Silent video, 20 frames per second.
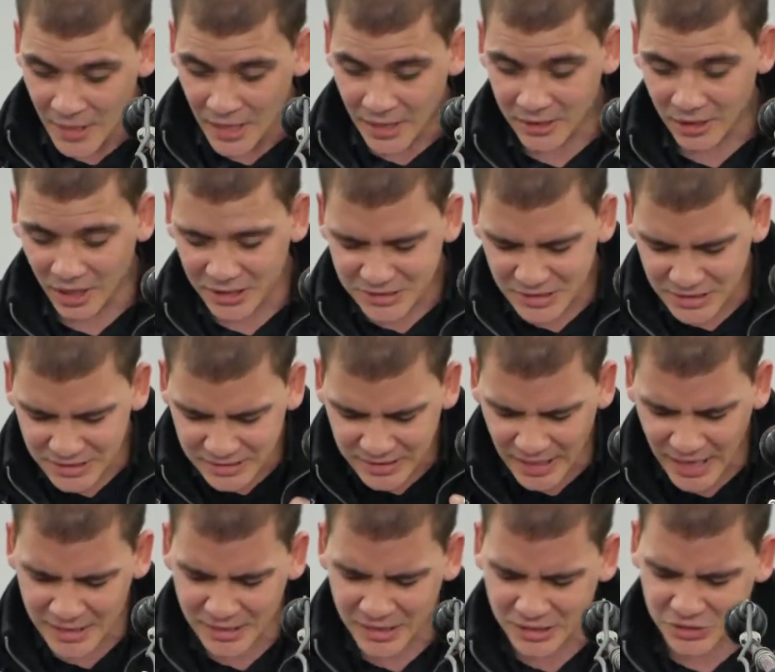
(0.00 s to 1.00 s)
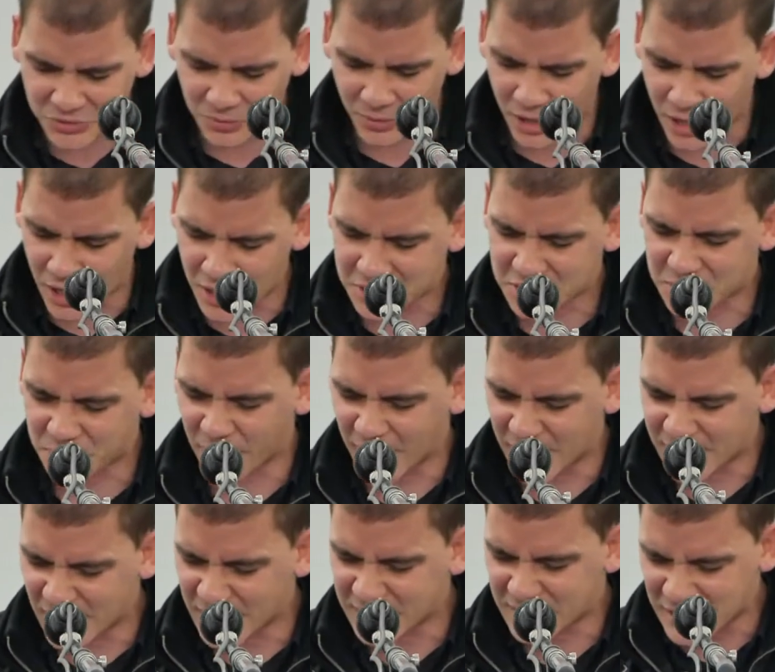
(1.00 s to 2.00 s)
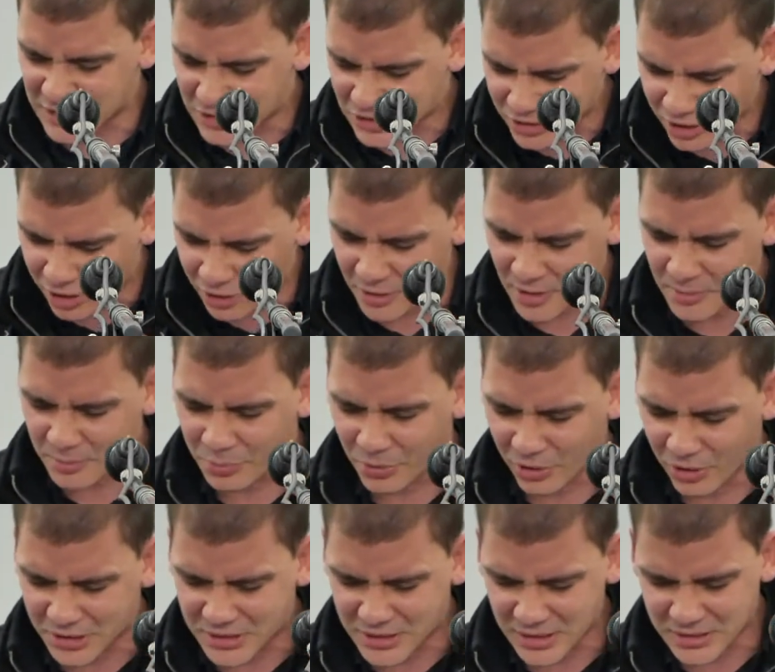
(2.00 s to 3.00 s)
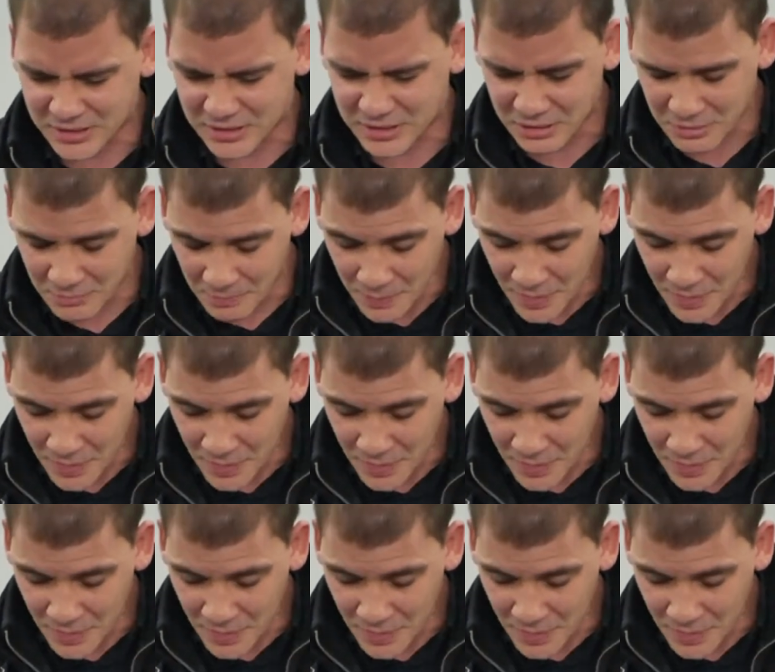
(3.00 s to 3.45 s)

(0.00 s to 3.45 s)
Not just say these words, but it is so important